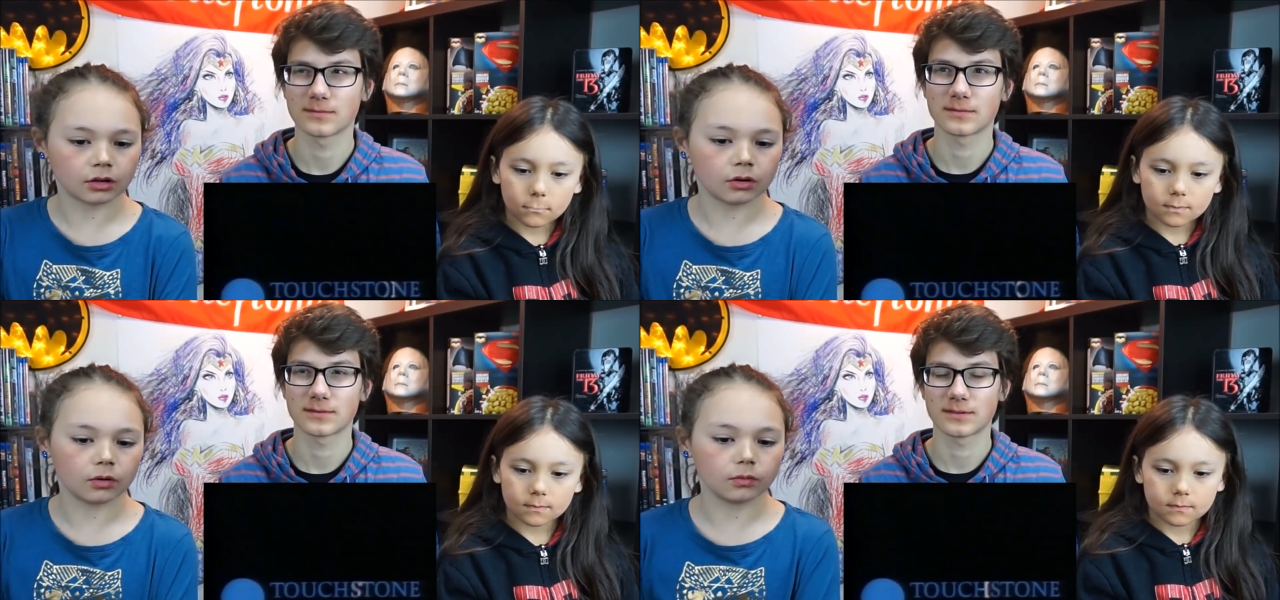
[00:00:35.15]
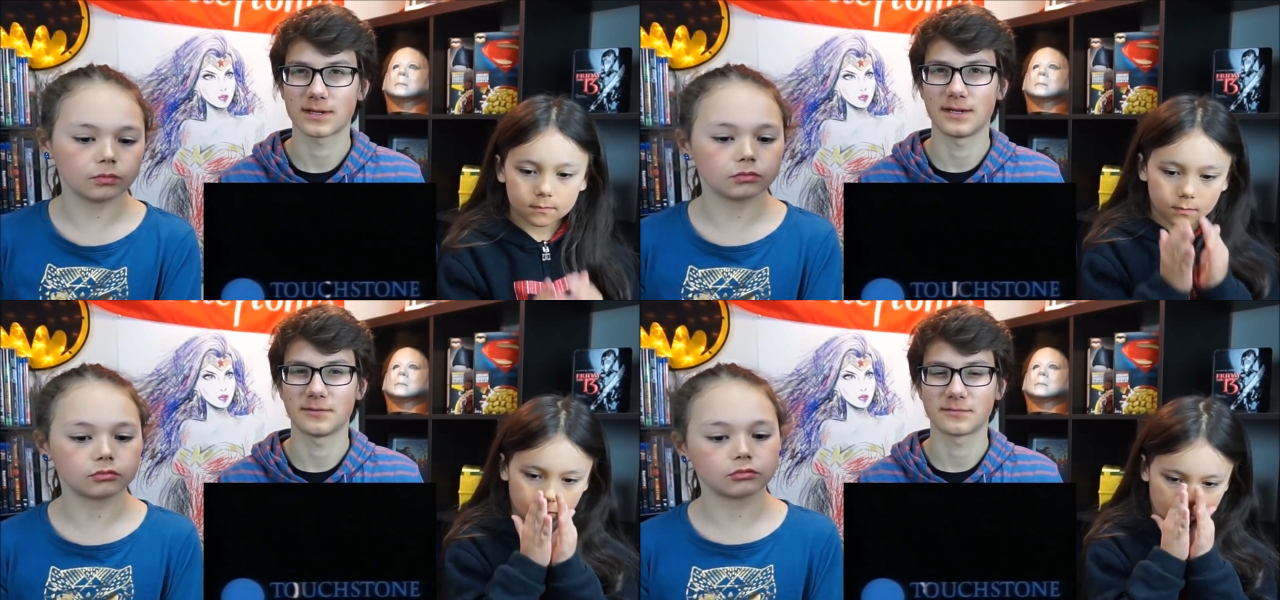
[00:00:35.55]
Speaker 1: Oh.
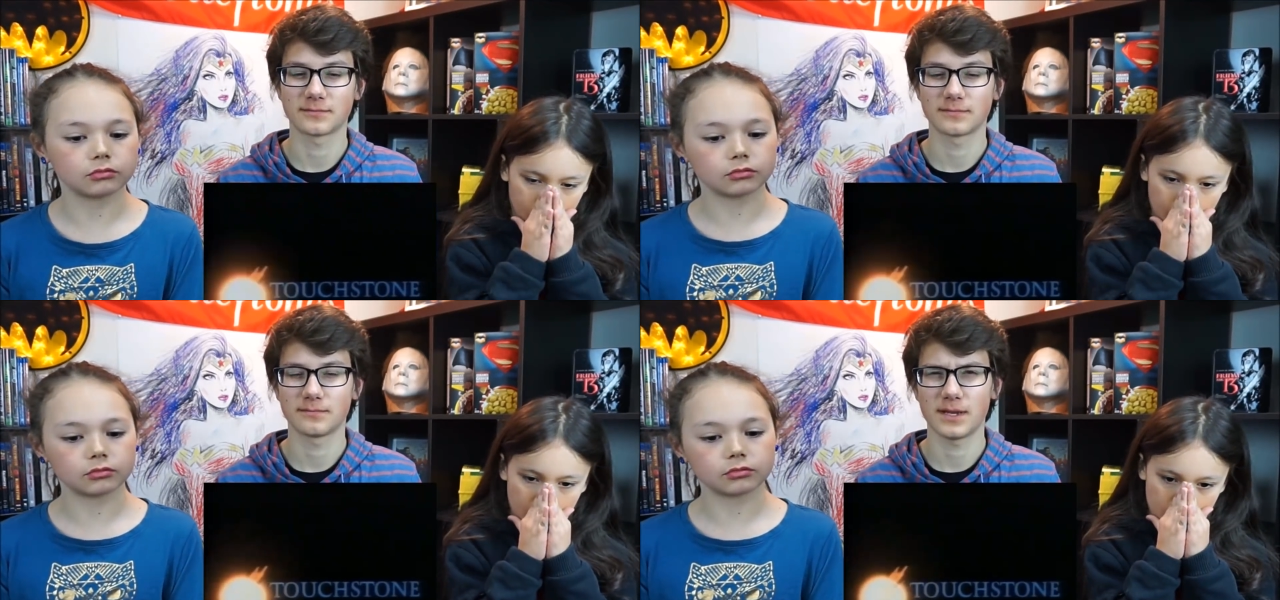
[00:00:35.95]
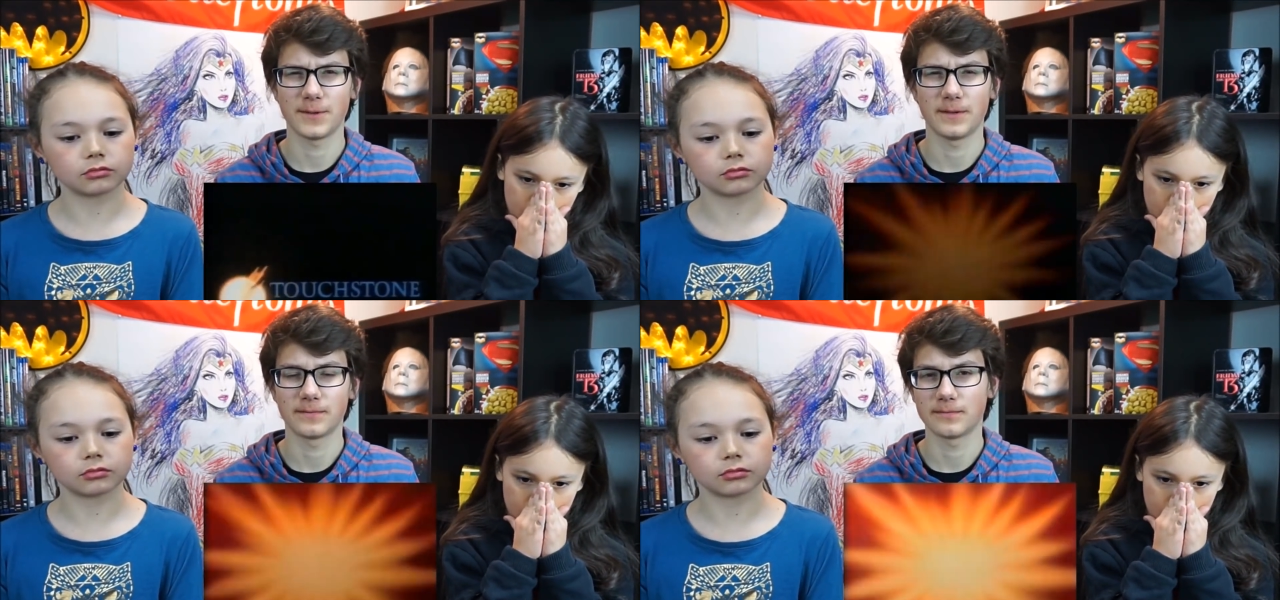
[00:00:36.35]
Kind of.
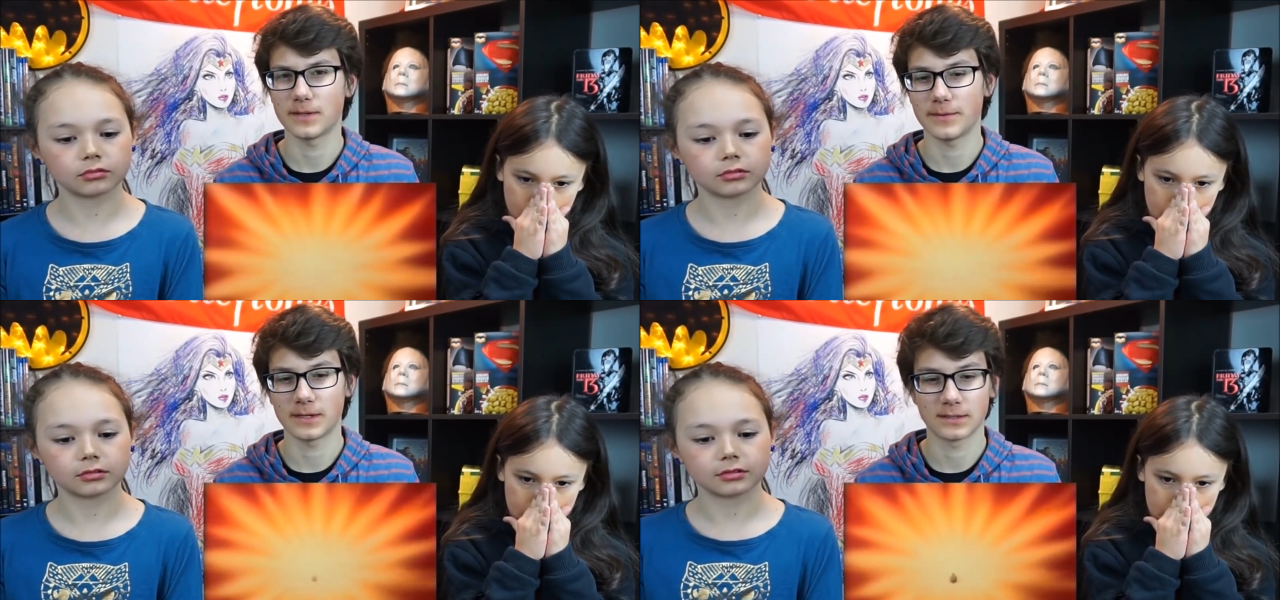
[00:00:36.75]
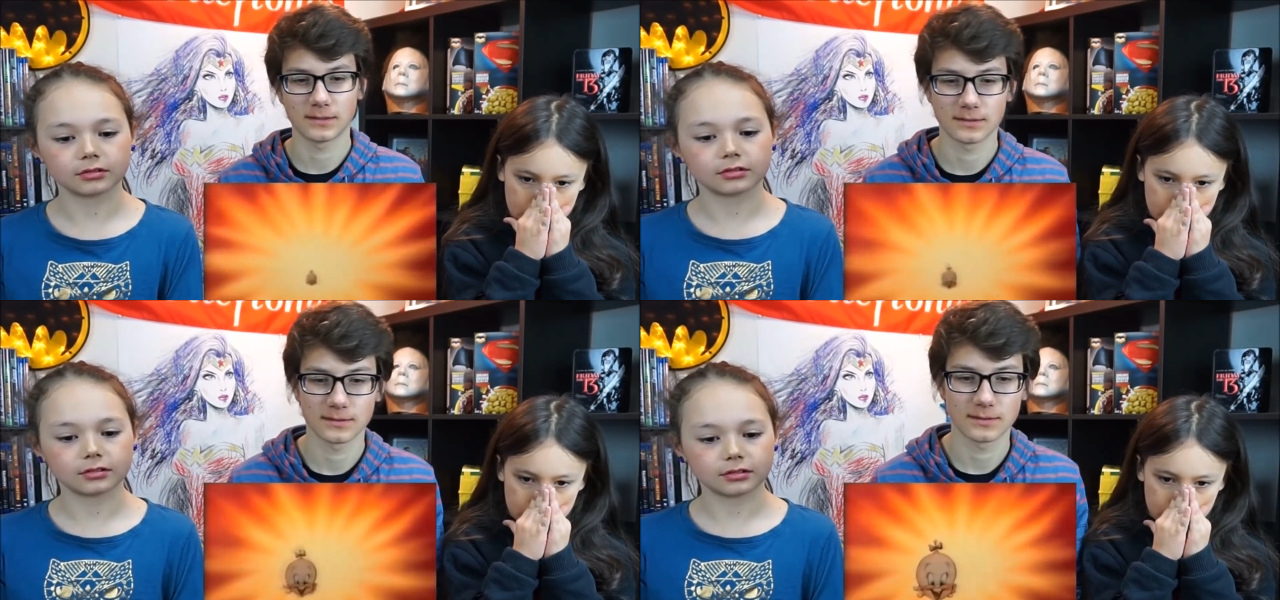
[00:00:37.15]
Maybe. Maybe
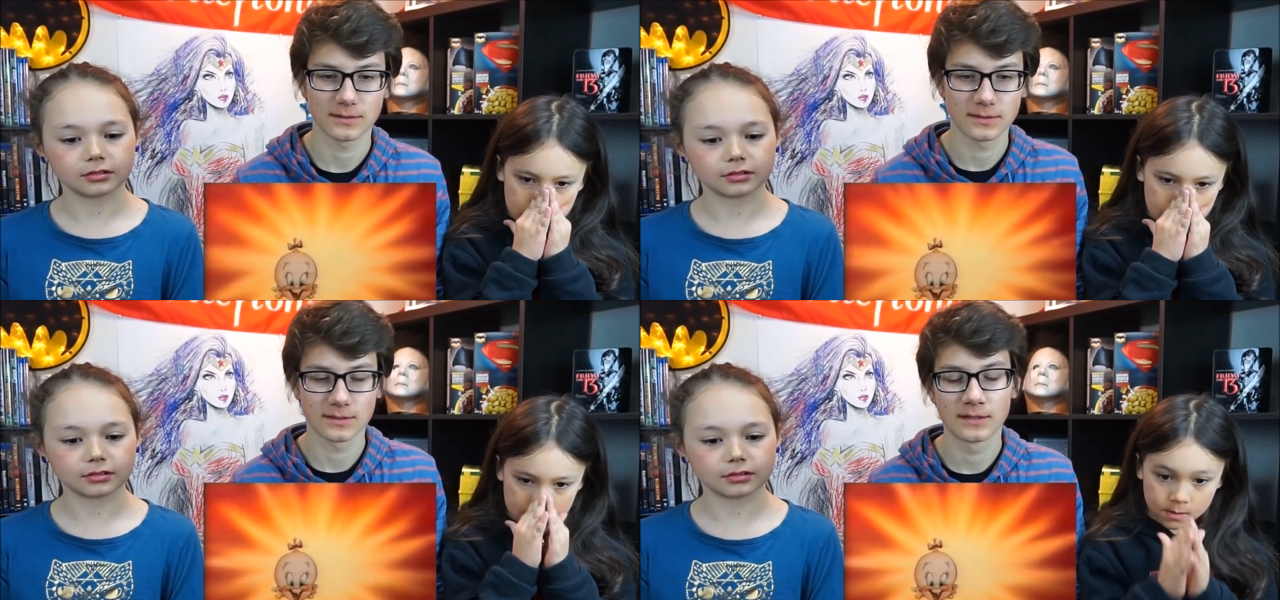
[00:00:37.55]
not.